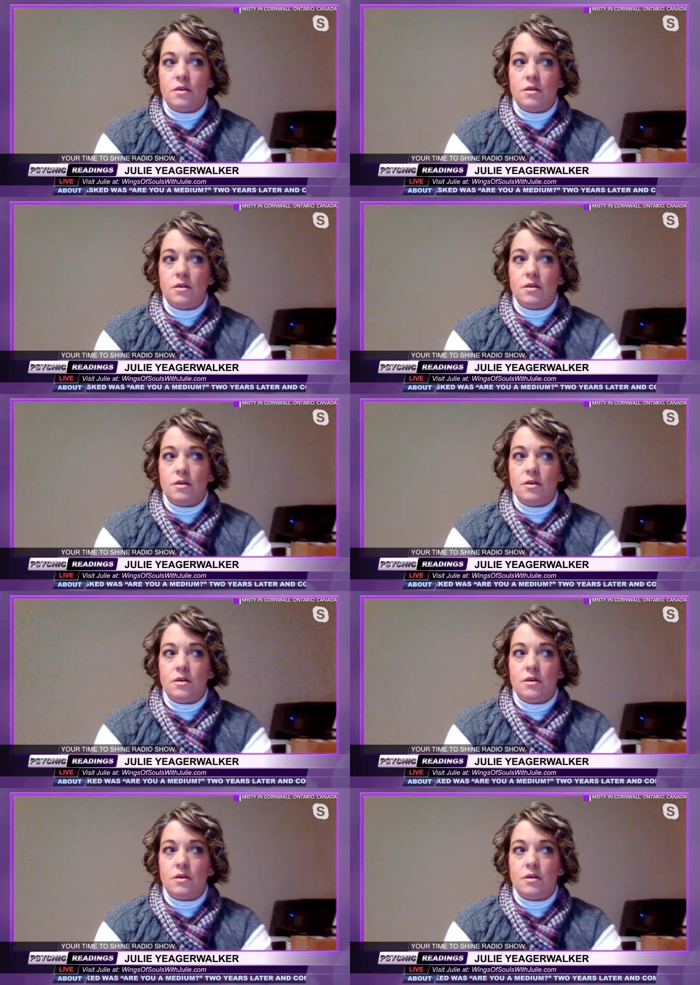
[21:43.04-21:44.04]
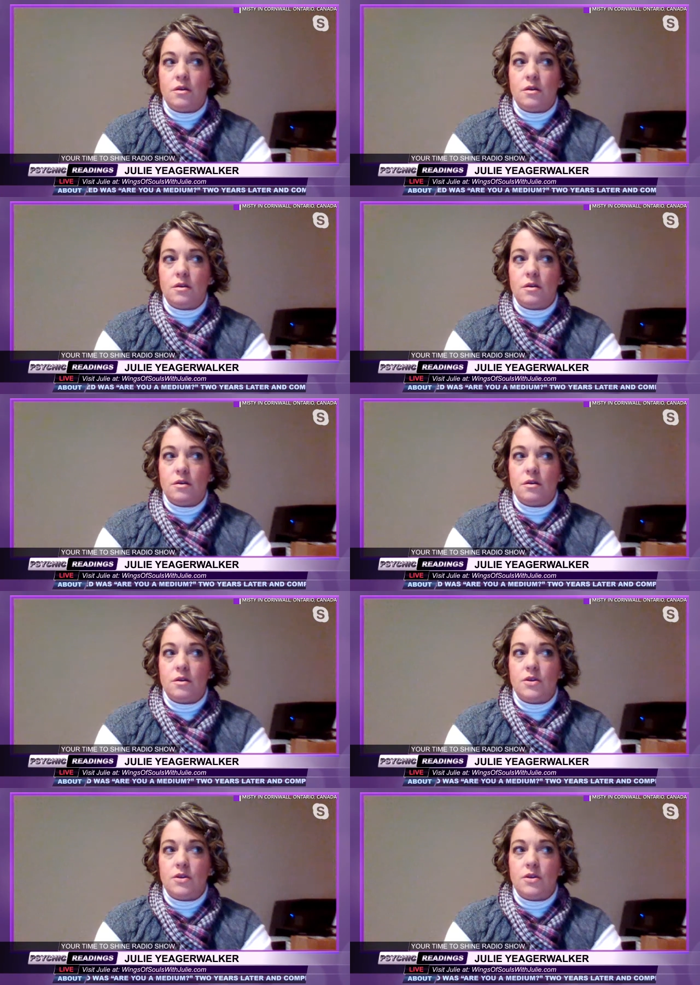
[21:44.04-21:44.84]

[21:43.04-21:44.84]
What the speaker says: Nobody speaks.